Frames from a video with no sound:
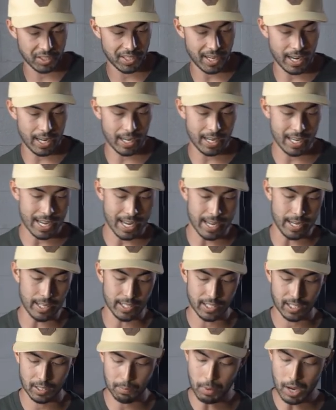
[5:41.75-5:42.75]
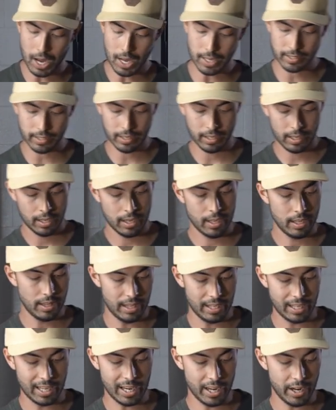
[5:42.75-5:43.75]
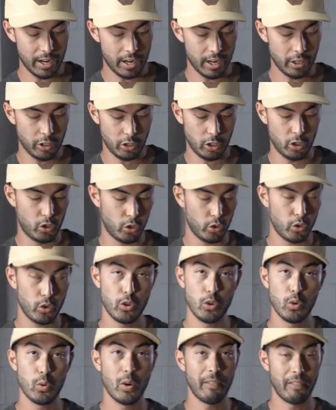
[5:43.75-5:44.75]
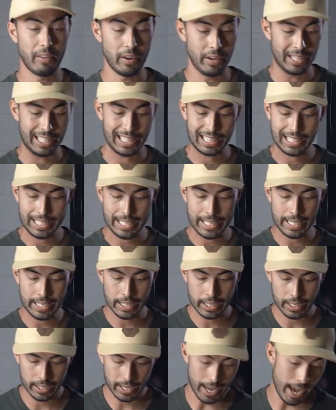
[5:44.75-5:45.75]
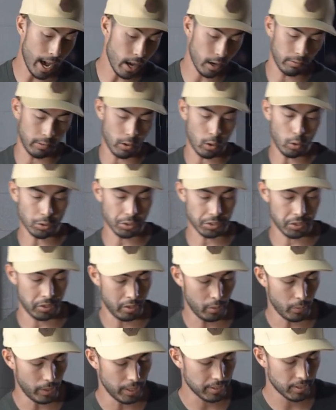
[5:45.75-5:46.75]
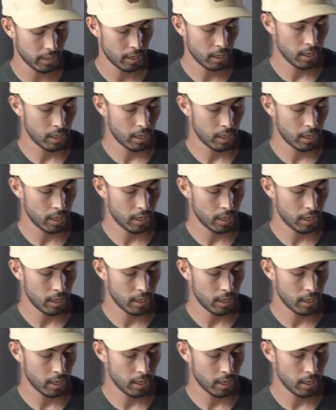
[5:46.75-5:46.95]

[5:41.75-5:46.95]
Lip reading: stayed in its spot. The gun drew very clean, out of the holster anyways.